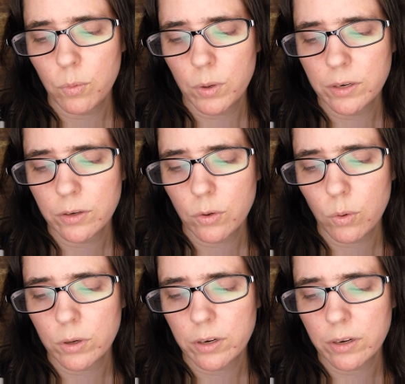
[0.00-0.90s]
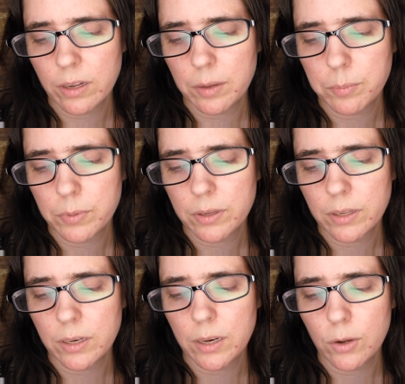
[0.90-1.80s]
1/4 cup
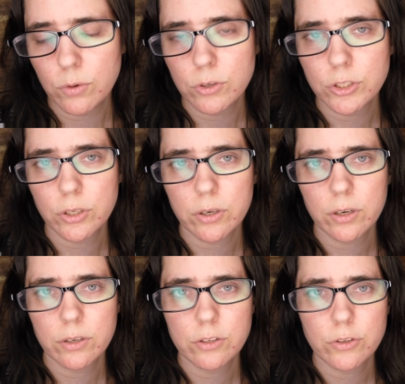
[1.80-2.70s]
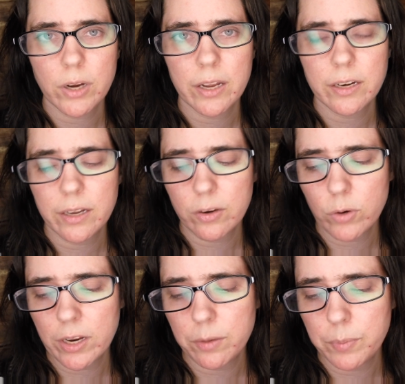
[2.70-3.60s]
low sugar dried
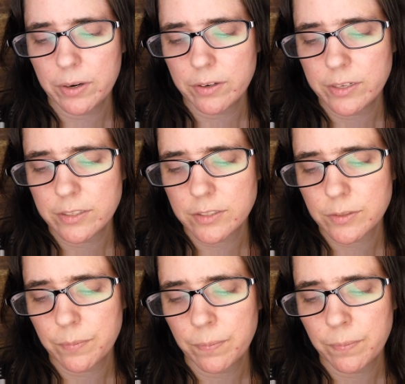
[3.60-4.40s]
cranberries.